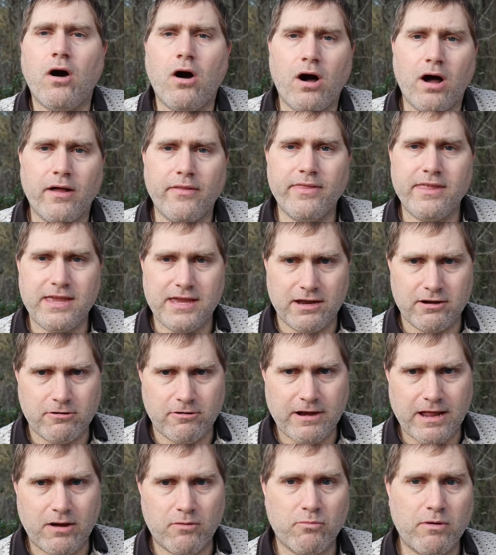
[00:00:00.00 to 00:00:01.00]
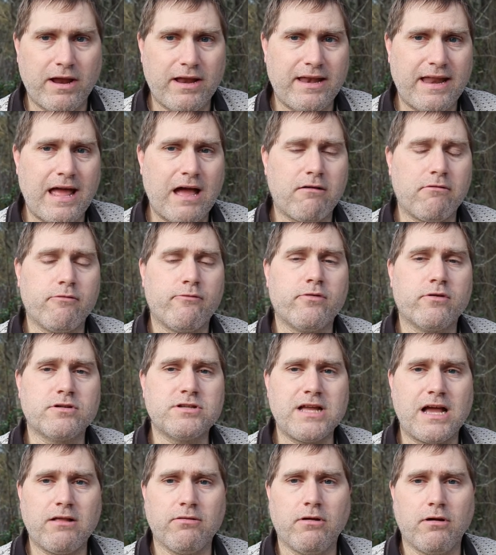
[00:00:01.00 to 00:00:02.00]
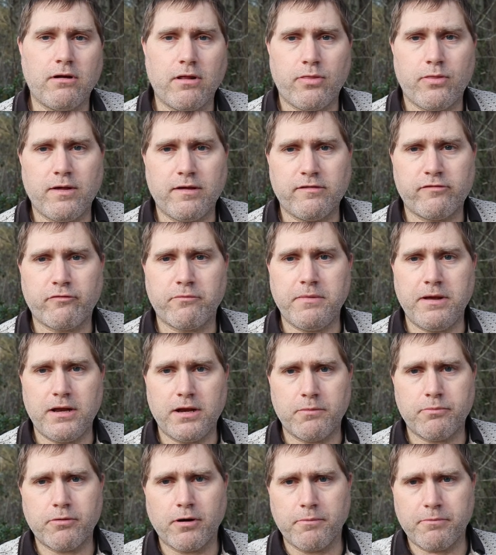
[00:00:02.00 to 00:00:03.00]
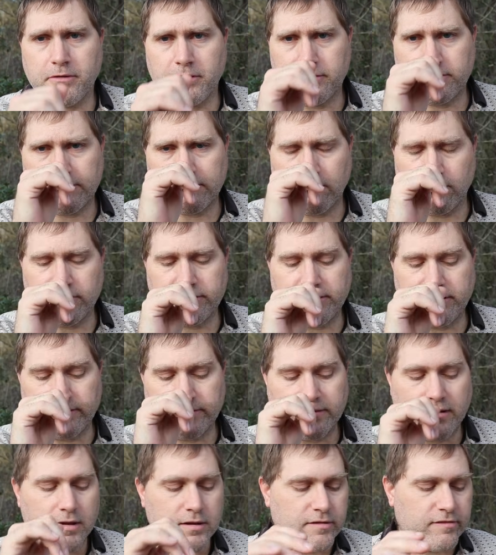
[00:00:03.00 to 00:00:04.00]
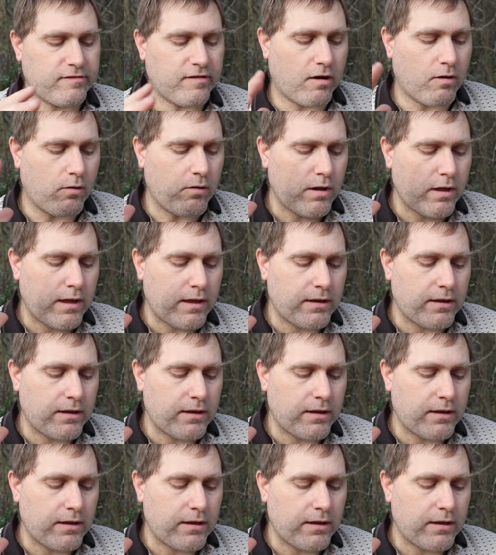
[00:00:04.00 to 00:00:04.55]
on the internet right now if you're downloading things from inappropriate sources. So